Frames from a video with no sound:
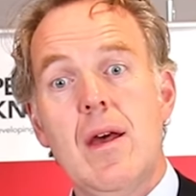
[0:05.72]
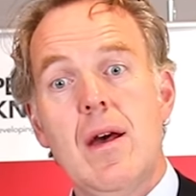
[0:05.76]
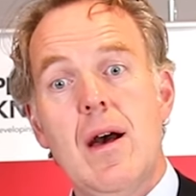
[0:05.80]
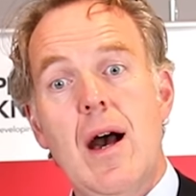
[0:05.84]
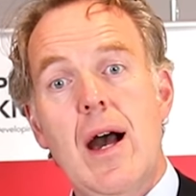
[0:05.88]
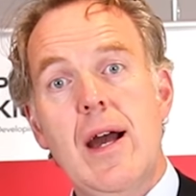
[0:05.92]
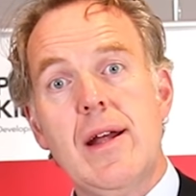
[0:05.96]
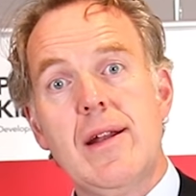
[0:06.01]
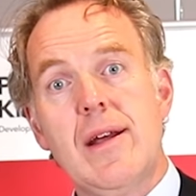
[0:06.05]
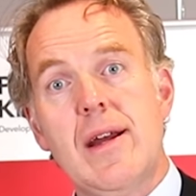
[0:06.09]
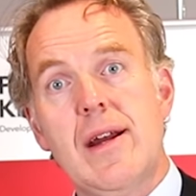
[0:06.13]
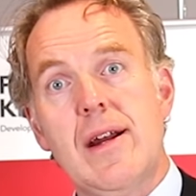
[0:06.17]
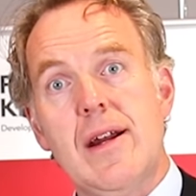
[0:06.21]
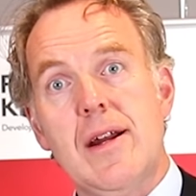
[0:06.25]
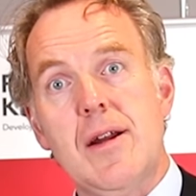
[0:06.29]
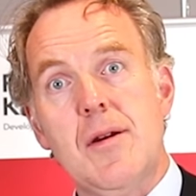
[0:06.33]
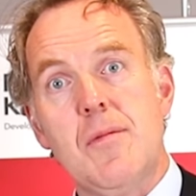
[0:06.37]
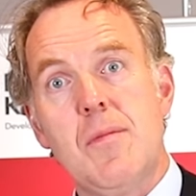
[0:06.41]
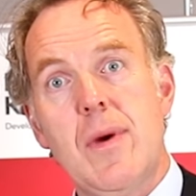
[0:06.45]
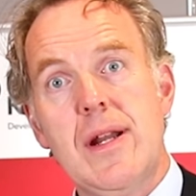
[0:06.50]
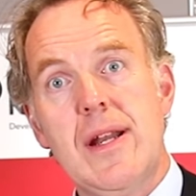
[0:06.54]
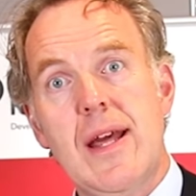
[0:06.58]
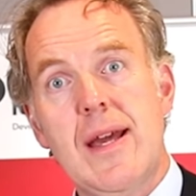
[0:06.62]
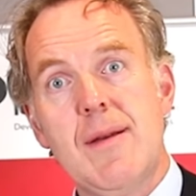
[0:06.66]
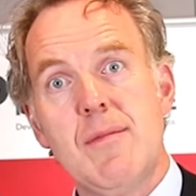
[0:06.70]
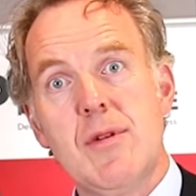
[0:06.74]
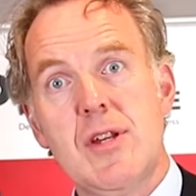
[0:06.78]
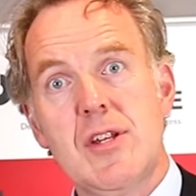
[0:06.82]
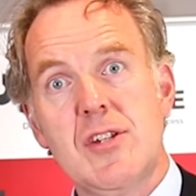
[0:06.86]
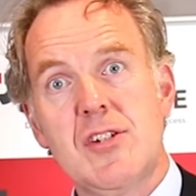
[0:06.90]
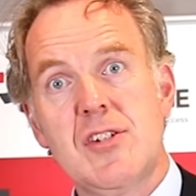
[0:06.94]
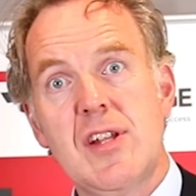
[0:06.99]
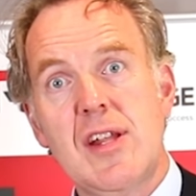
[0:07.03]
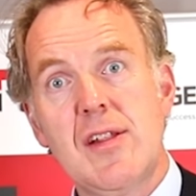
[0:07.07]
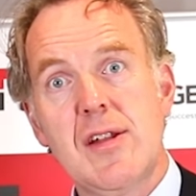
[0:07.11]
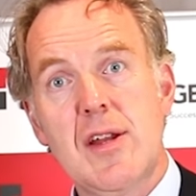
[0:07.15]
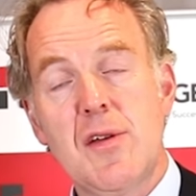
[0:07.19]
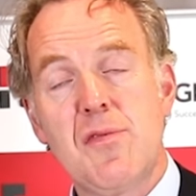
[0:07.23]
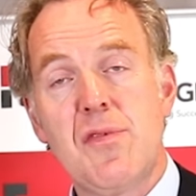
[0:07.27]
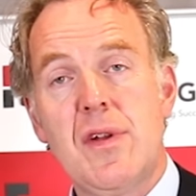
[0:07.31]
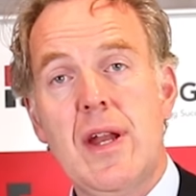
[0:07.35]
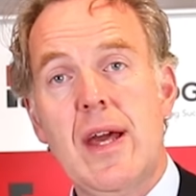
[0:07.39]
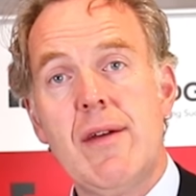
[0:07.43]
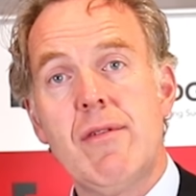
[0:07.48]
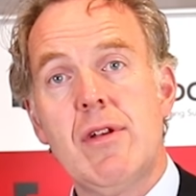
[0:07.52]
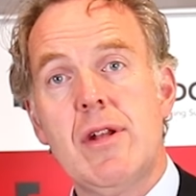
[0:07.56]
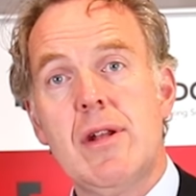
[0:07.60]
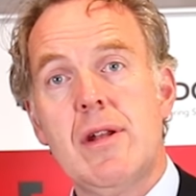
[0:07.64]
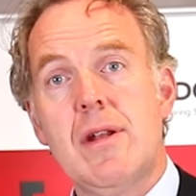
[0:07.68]
Hi there, my name is Diederik van
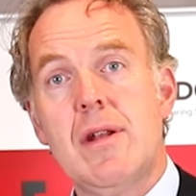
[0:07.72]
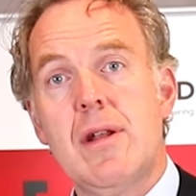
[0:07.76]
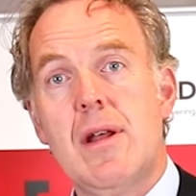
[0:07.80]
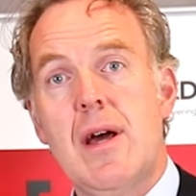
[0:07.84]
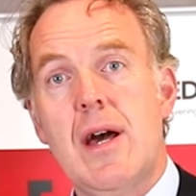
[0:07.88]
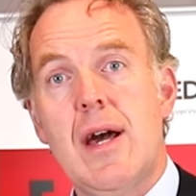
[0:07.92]
Leeuwen.